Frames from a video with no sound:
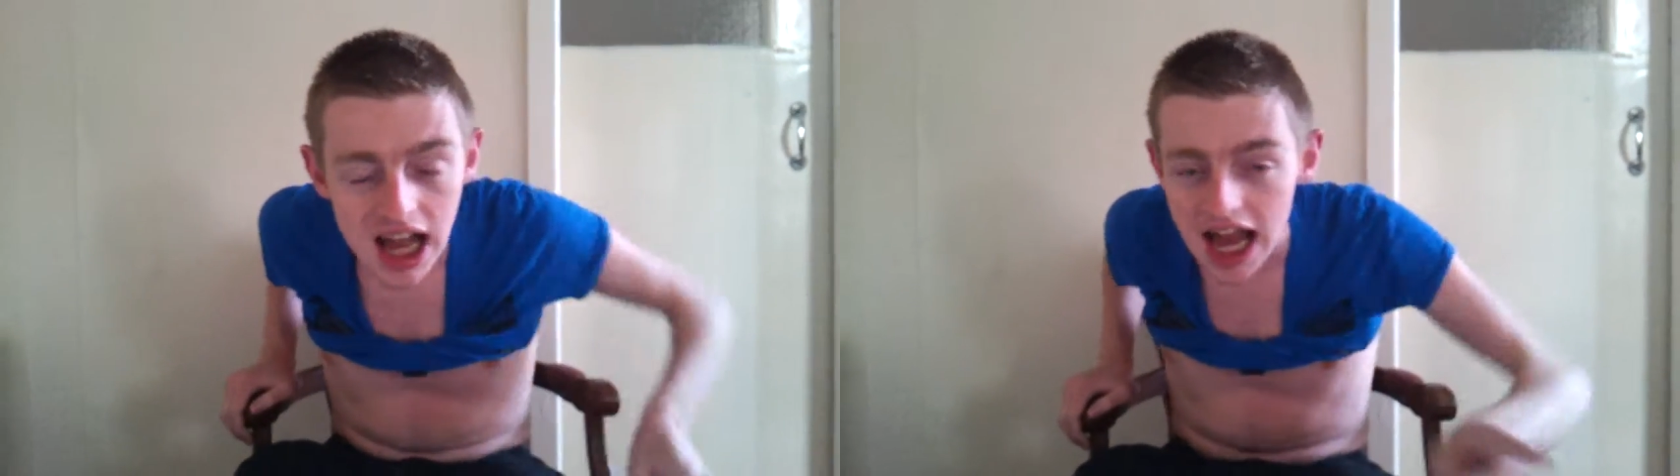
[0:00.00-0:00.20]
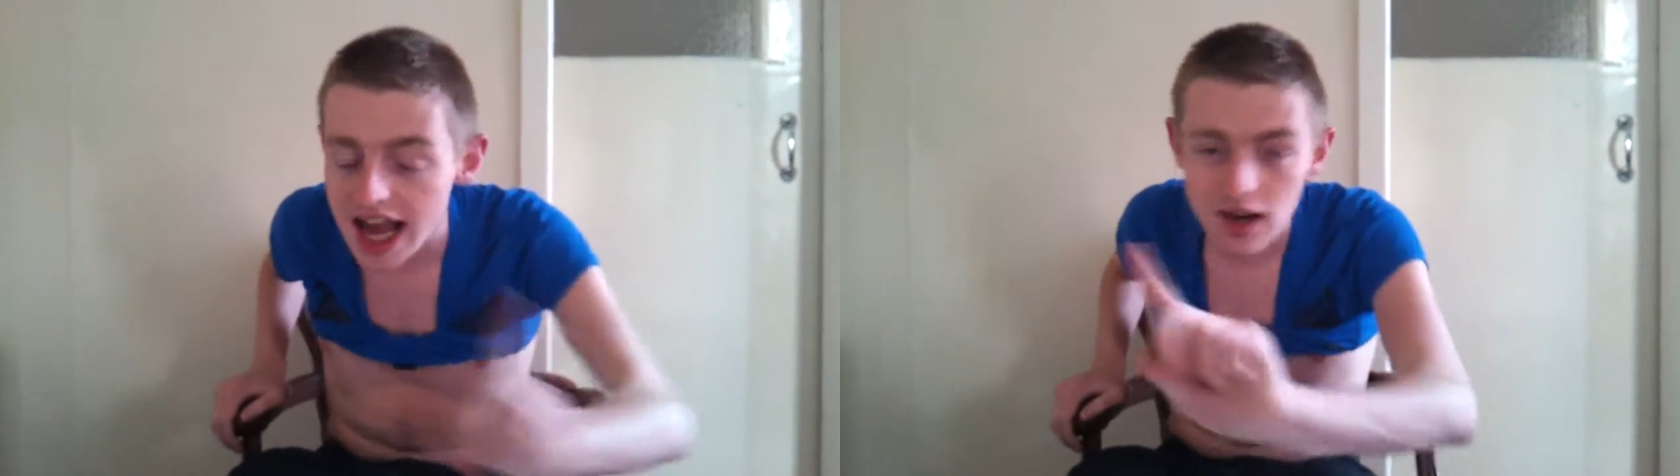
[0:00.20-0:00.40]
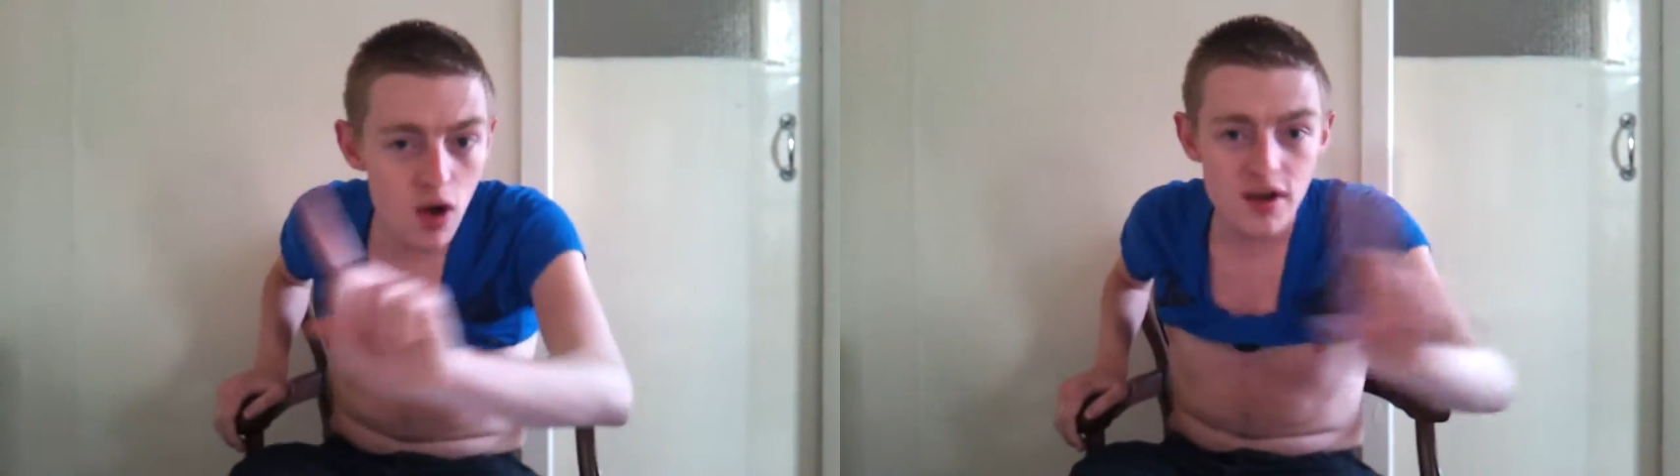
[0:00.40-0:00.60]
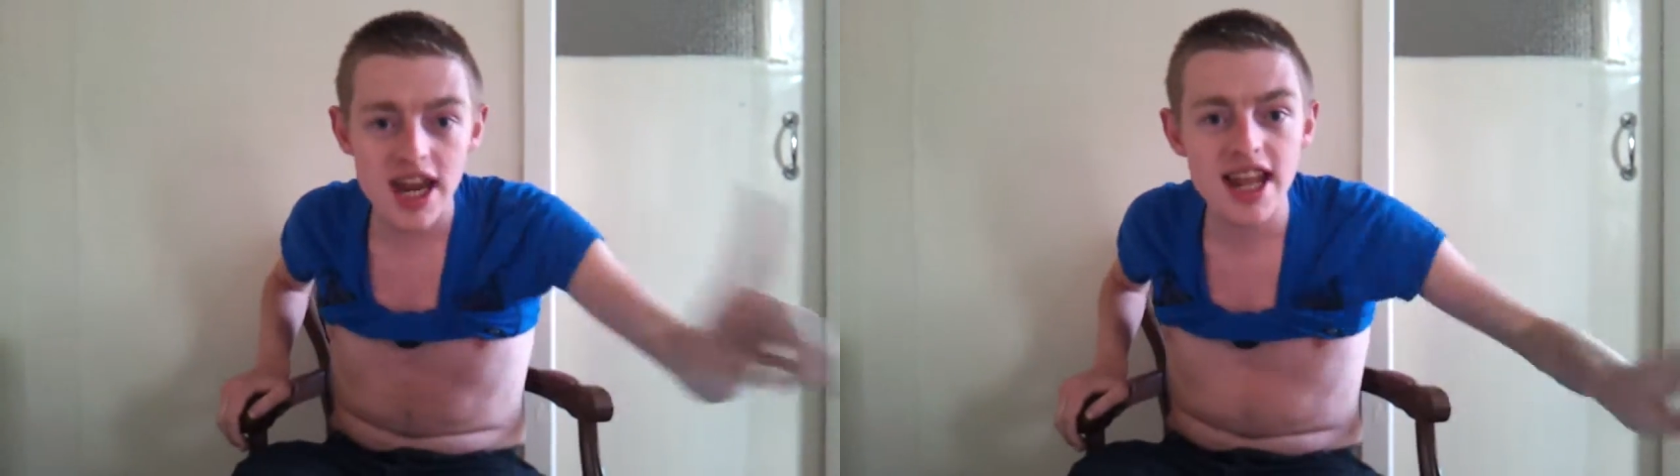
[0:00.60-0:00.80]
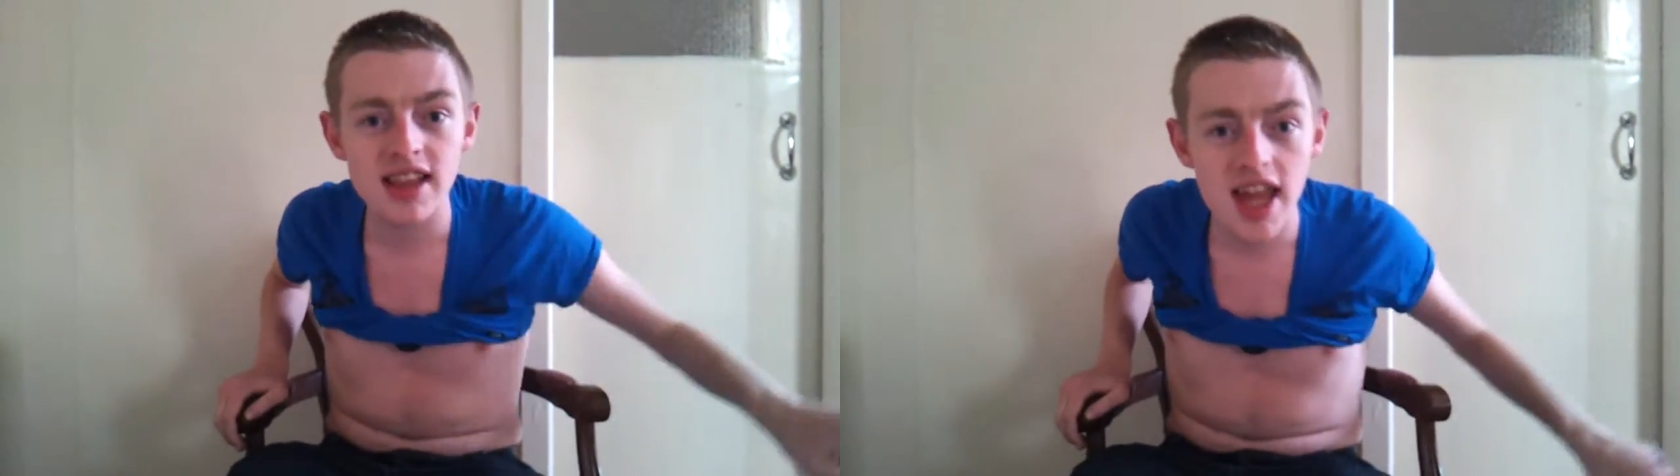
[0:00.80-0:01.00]
I don't
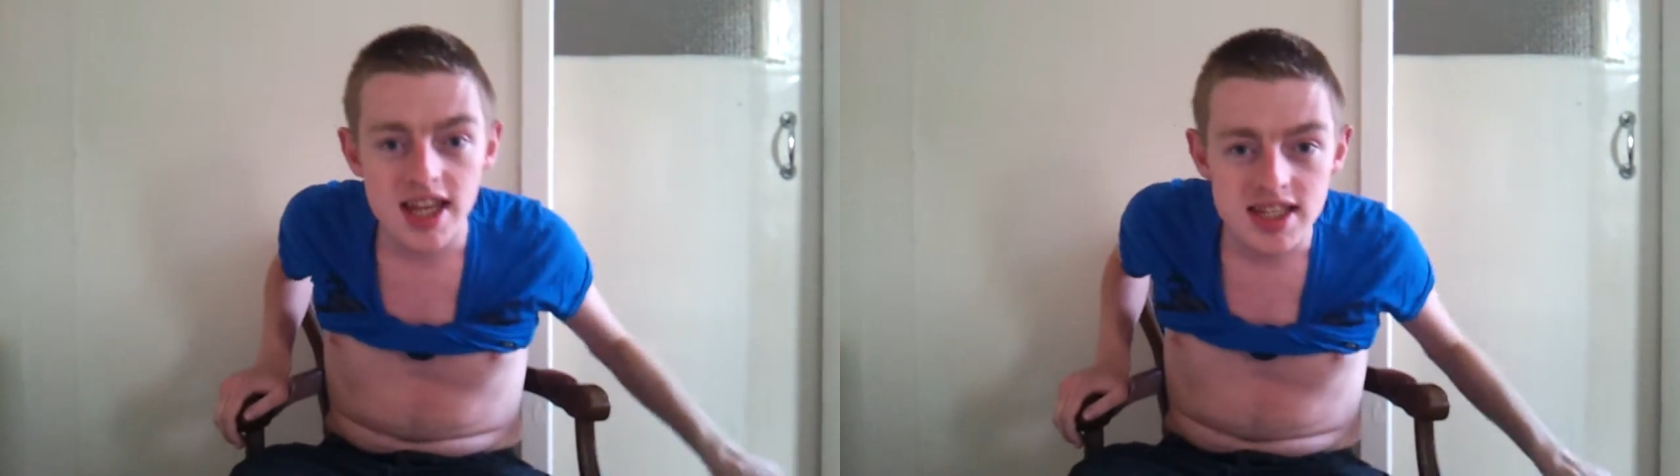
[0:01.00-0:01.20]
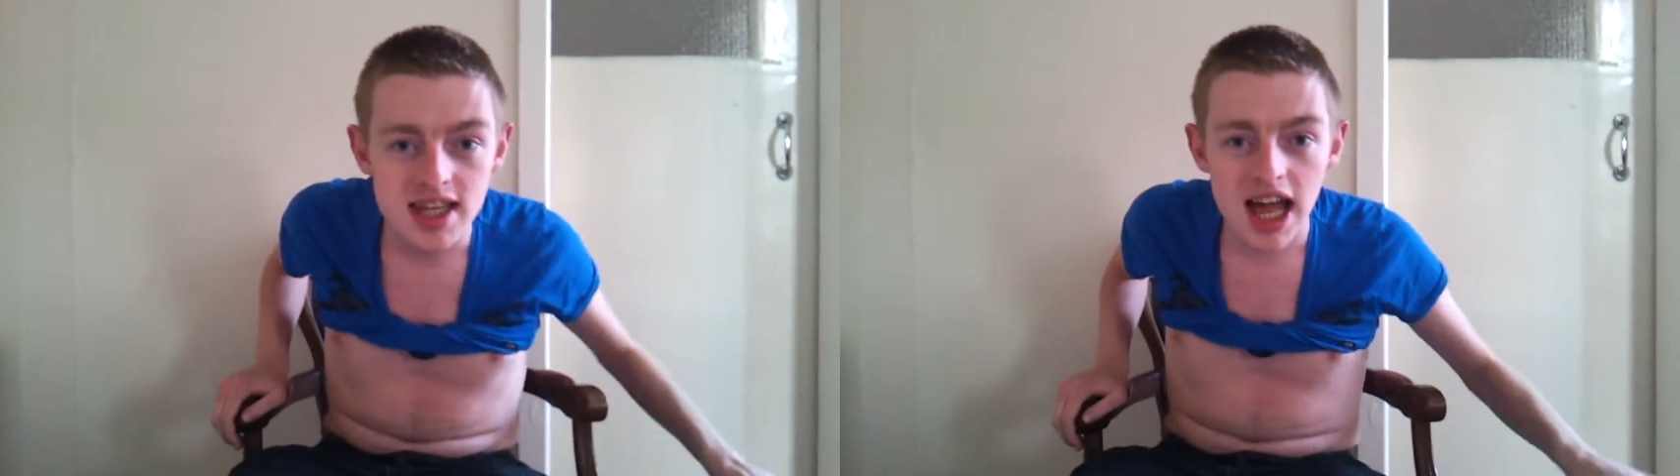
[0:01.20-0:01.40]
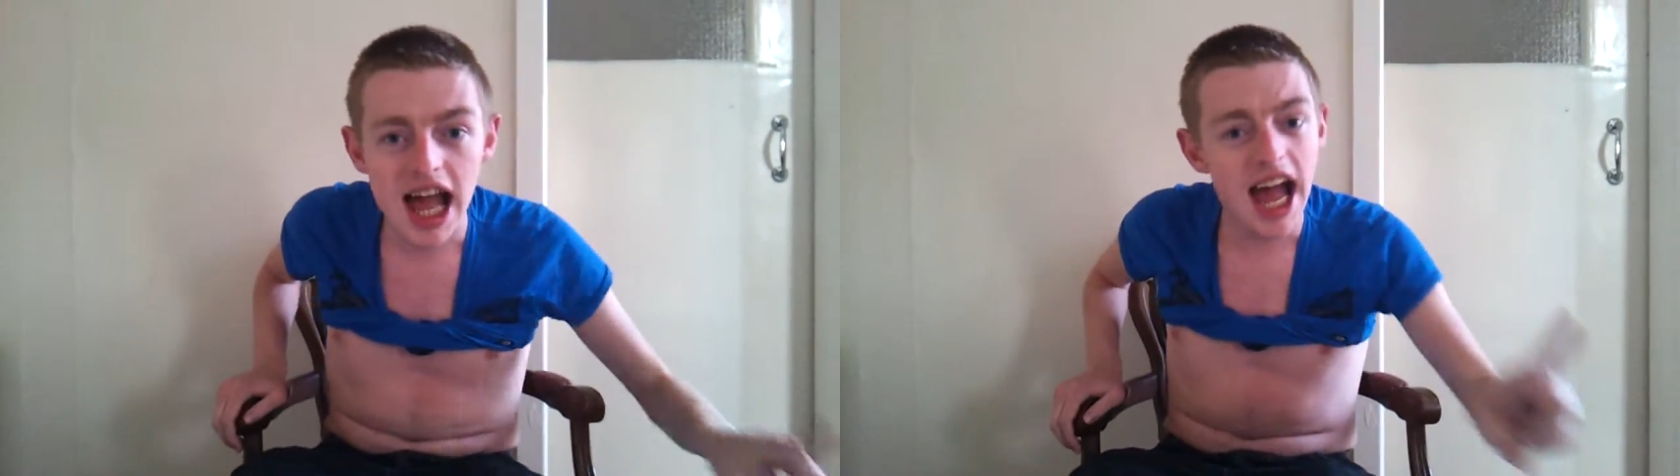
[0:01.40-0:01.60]
need this.